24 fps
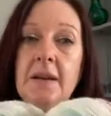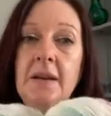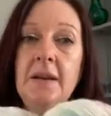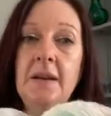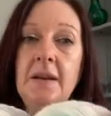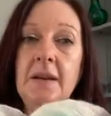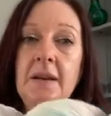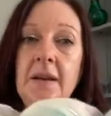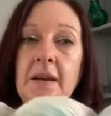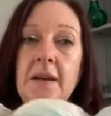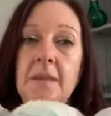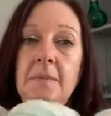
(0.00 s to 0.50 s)

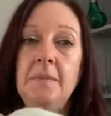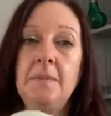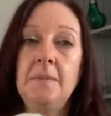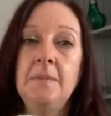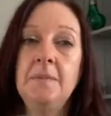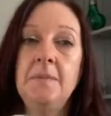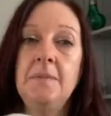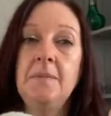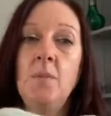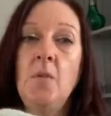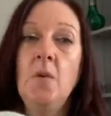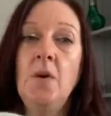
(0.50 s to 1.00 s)
um,
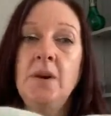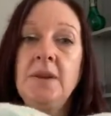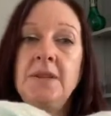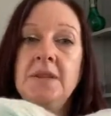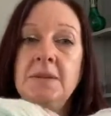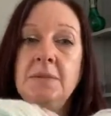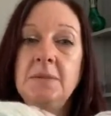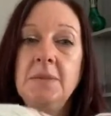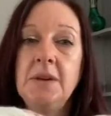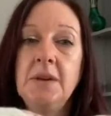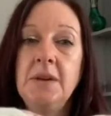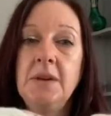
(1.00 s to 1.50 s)

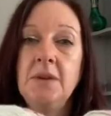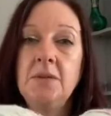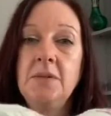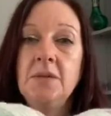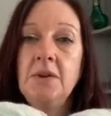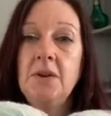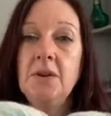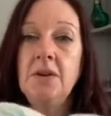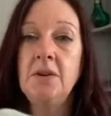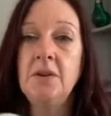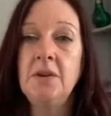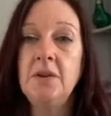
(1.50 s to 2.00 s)
winding my own
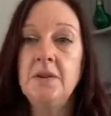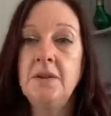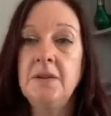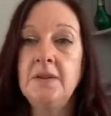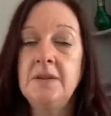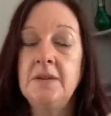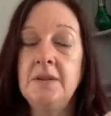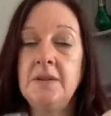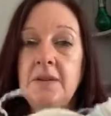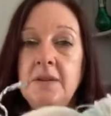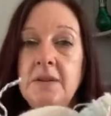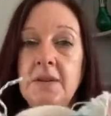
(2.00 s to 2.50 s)
yarn,
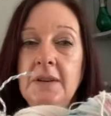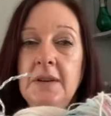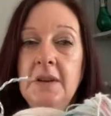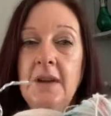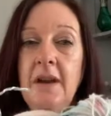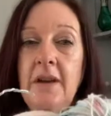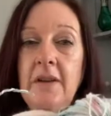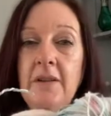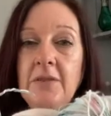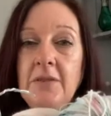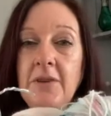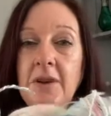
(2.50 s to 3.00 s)

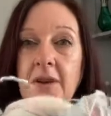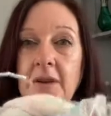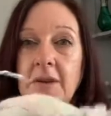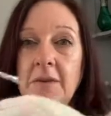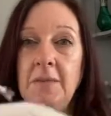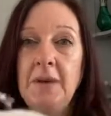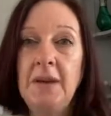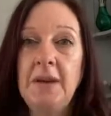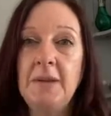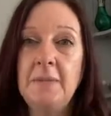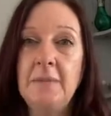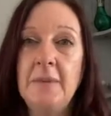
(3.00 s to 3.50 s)
I've kind of
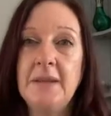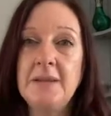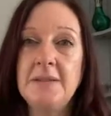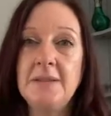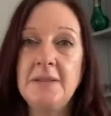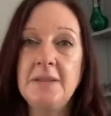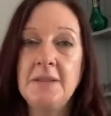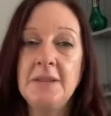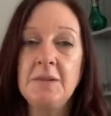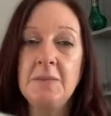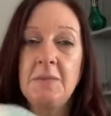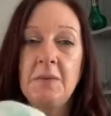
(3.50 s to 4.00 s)
made a mess of
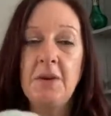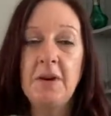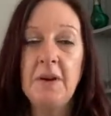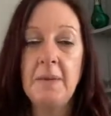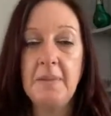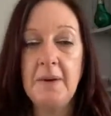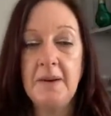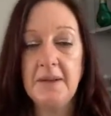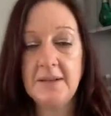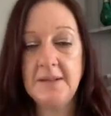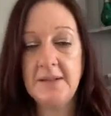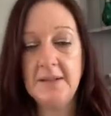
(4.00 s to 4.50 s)
this, putting it
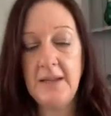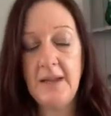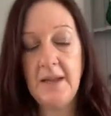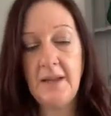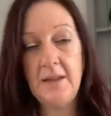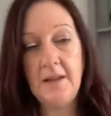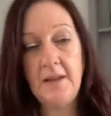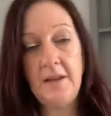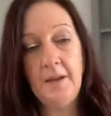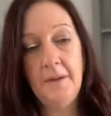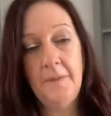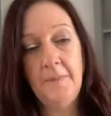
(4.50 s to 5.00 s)
back
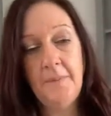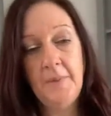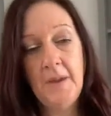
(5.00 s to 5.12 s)
together.